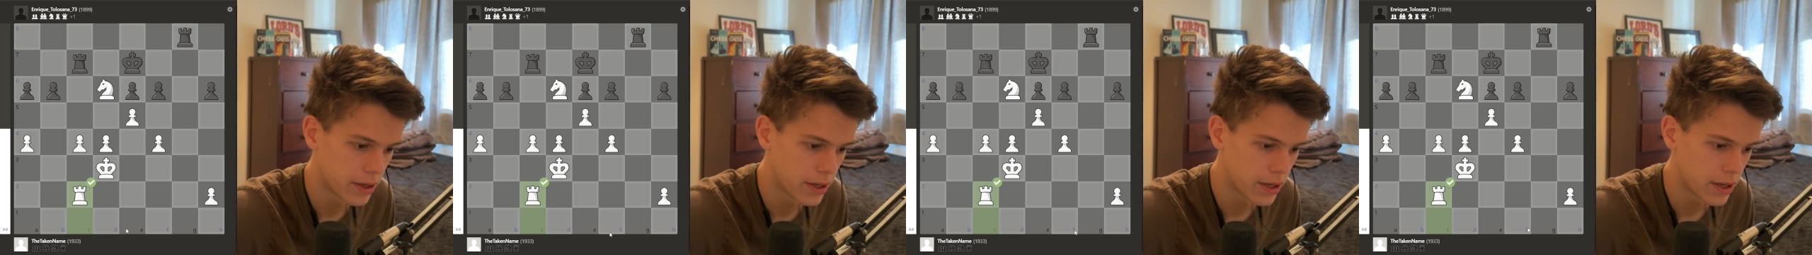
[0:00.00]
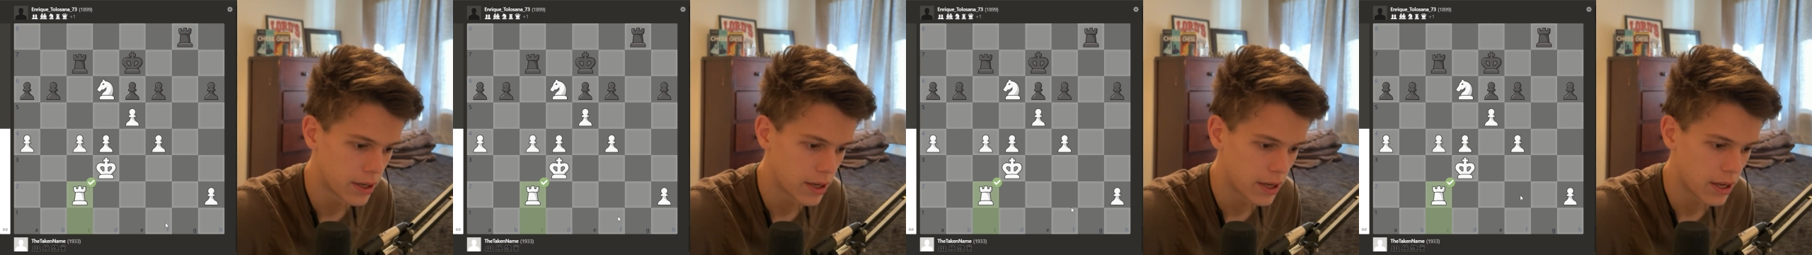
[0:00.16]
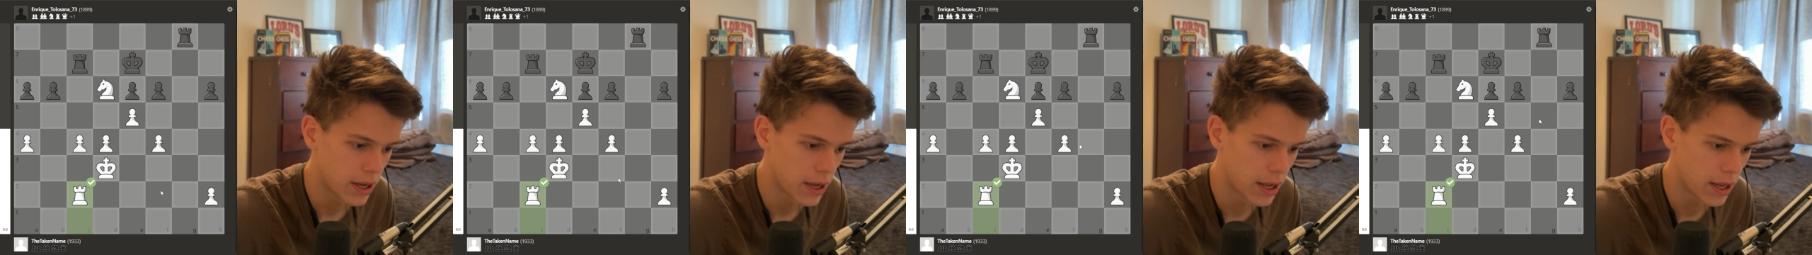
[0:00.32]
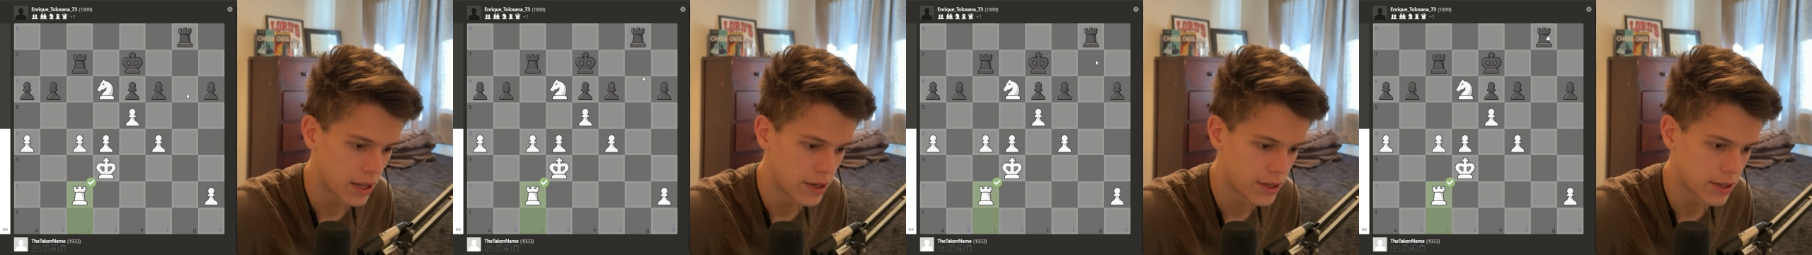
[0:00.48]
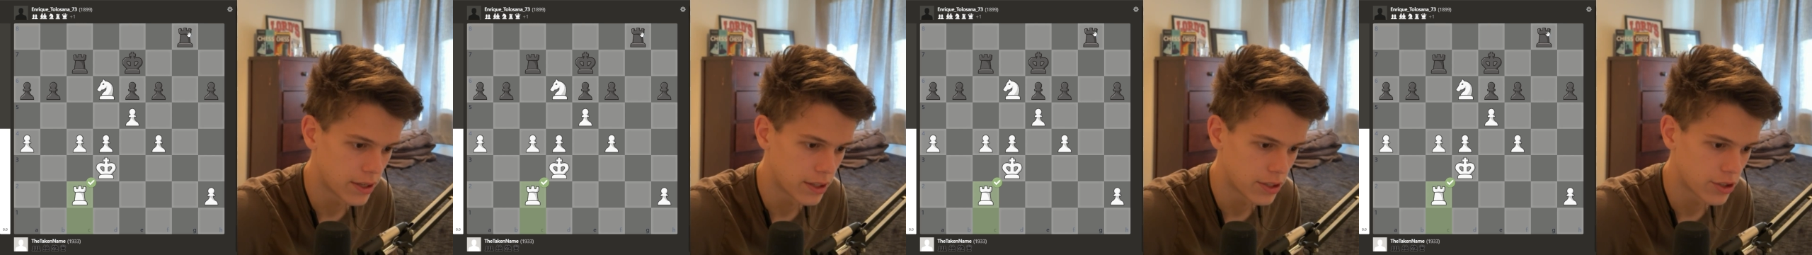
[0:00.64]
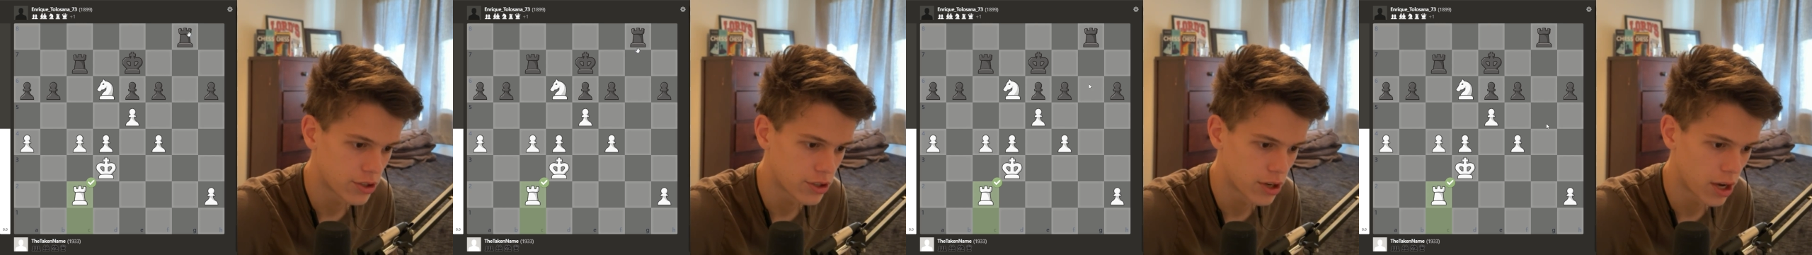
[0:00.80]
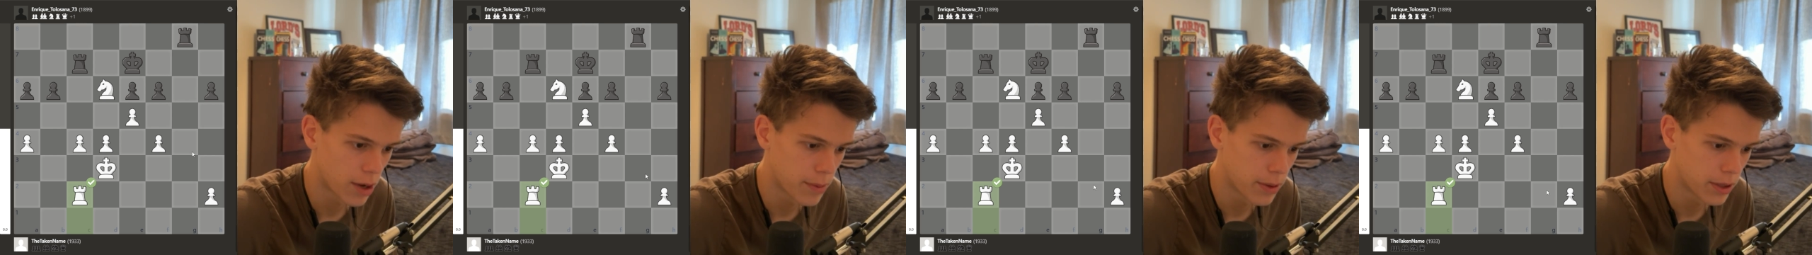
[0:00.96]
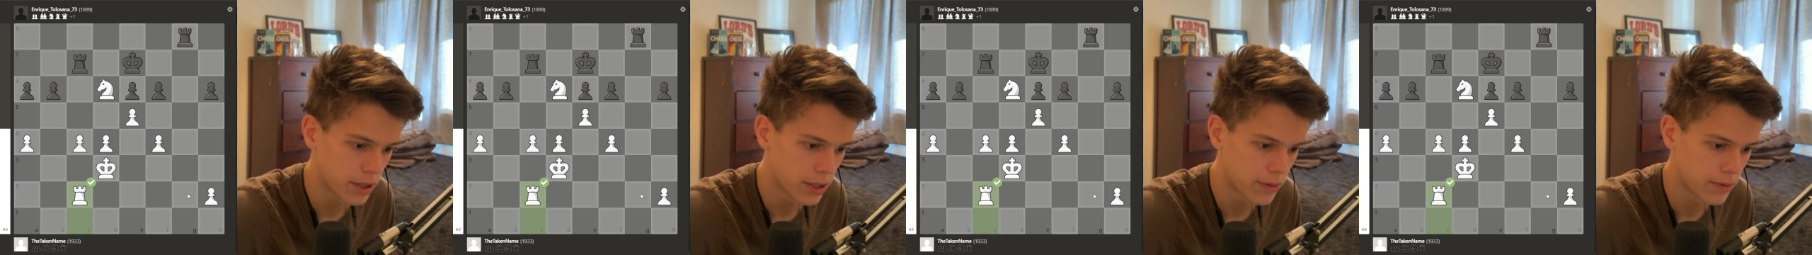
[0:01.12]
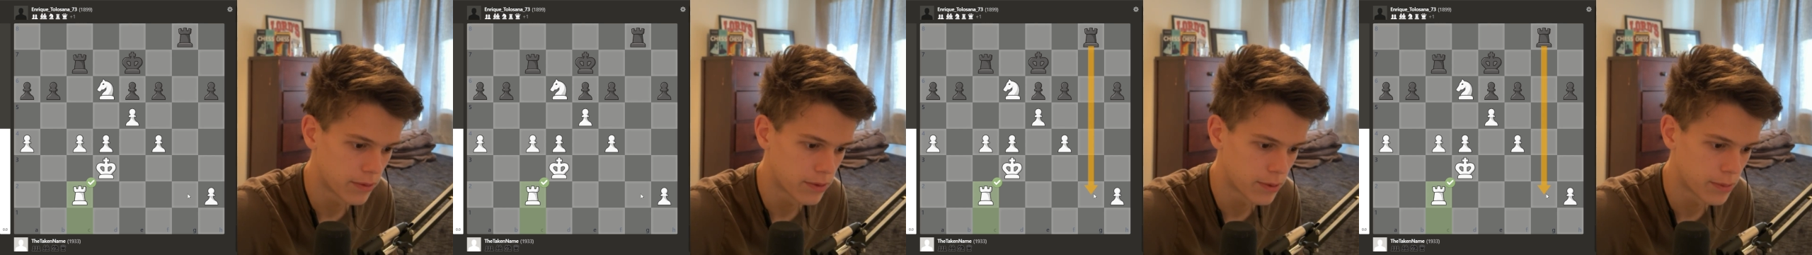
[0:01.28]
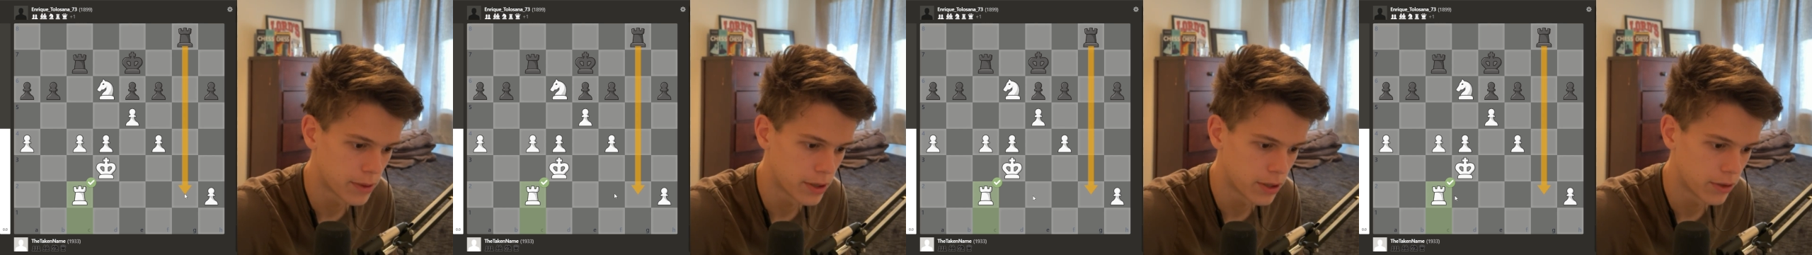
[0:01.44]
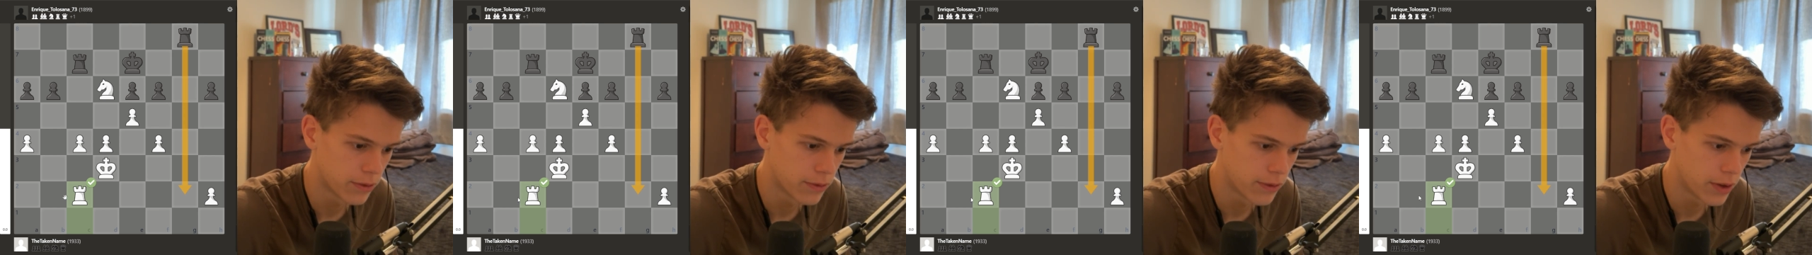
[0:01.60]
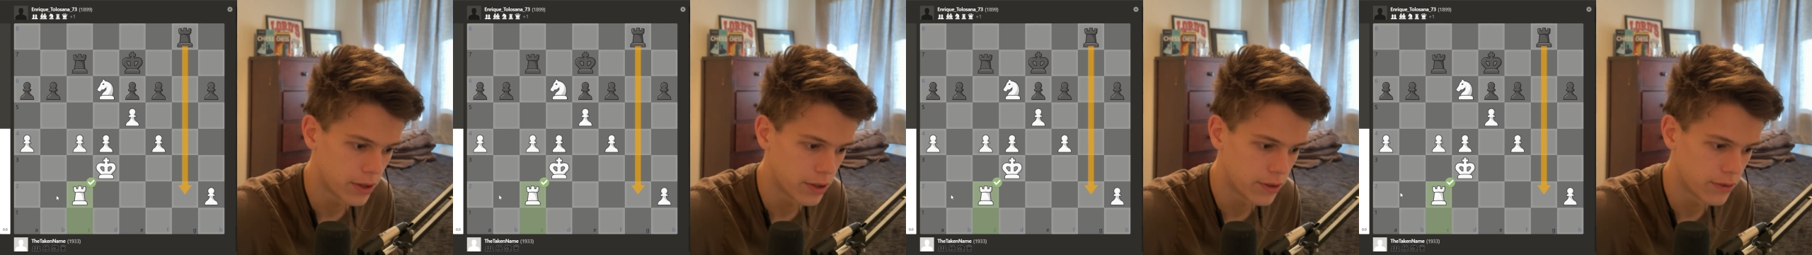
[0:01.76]
and stopping him from
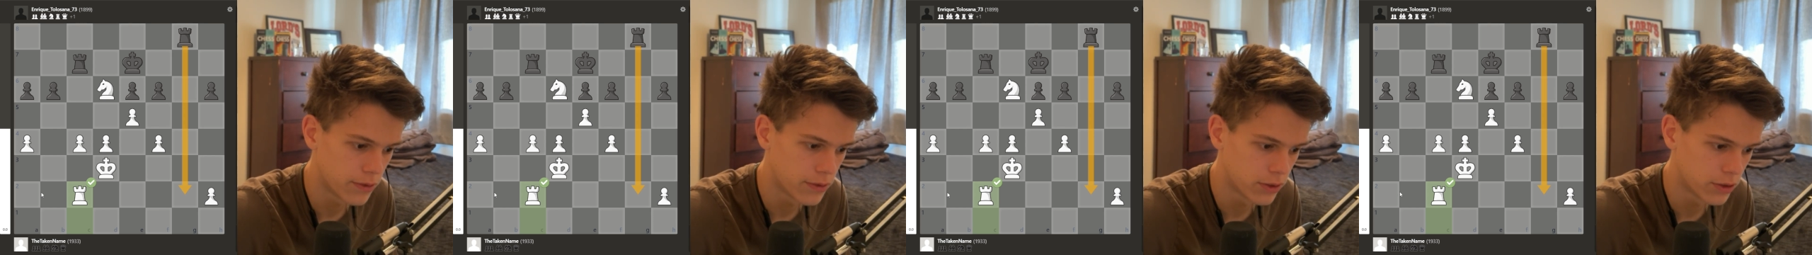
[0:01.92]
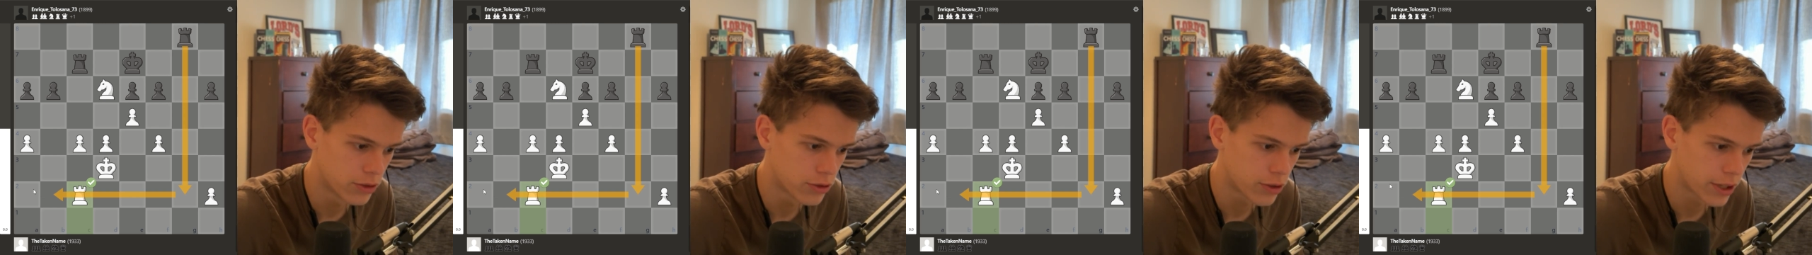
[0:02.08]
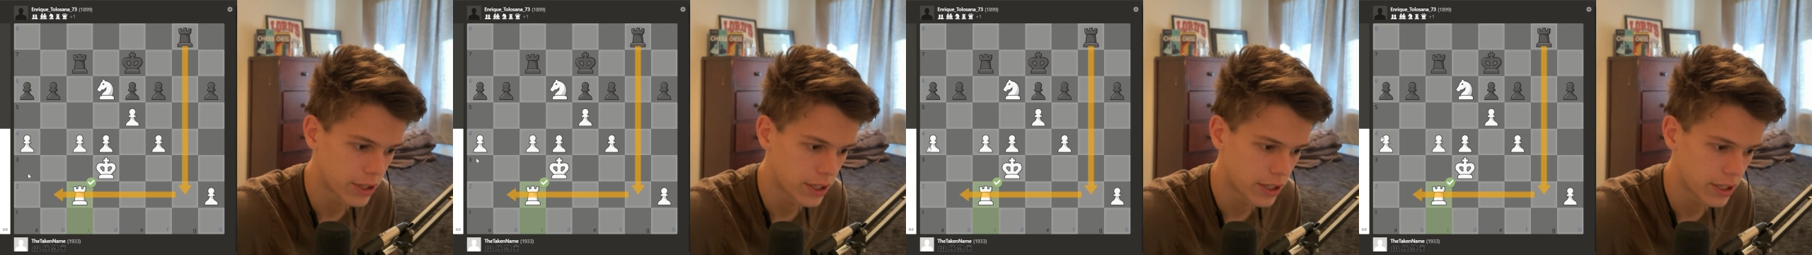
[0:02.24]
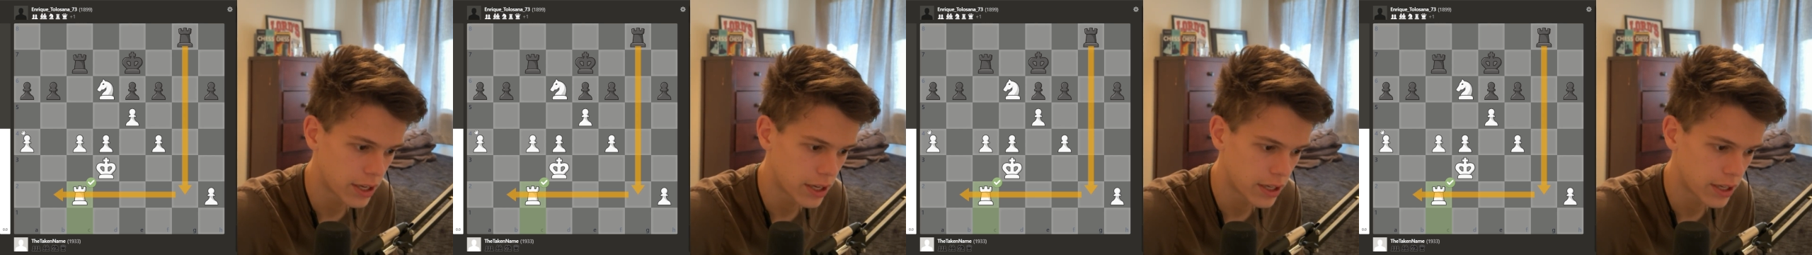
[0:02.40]
infiltrating